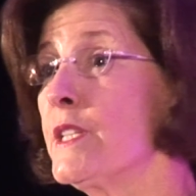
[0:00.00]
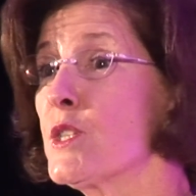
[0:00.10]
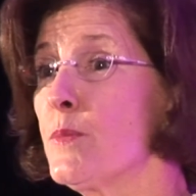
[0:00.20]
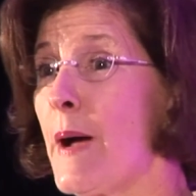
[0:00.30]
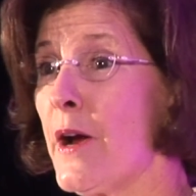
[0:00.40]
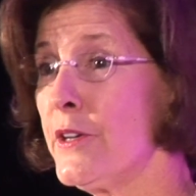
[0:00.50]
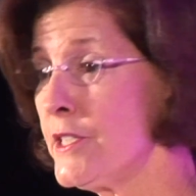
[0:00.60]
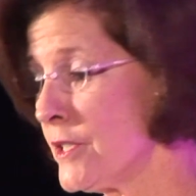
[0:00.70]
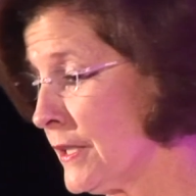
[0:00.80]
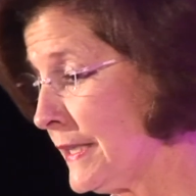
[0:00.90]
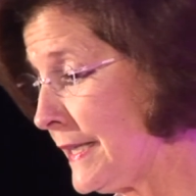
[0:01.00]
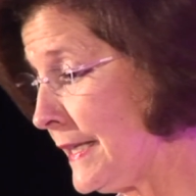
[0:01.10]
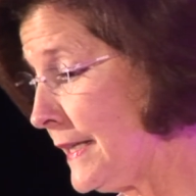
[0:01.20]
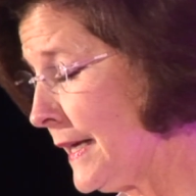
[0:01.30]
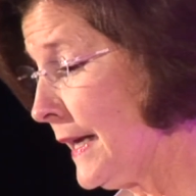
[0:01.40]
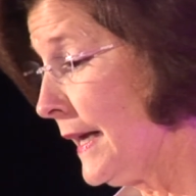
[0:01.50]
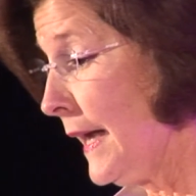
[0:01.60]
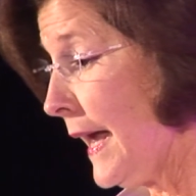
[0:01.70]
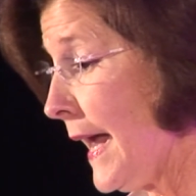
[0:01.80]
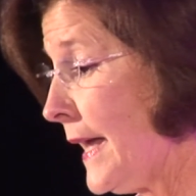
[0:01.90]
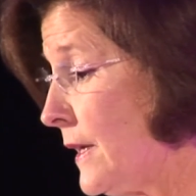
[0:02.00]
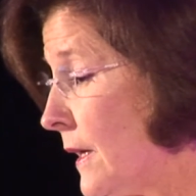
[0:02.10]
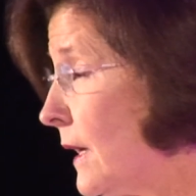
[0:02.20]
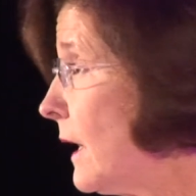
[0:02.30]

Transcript: inspired to lead, and